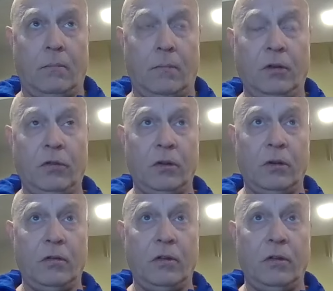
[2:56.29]

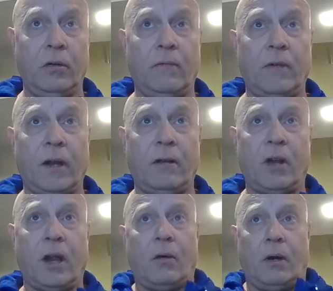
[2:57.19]
mission to
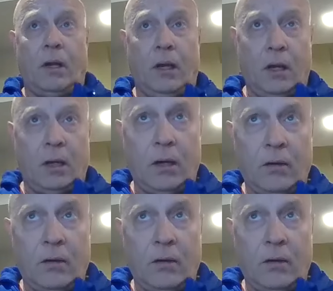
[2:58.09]
advance equity in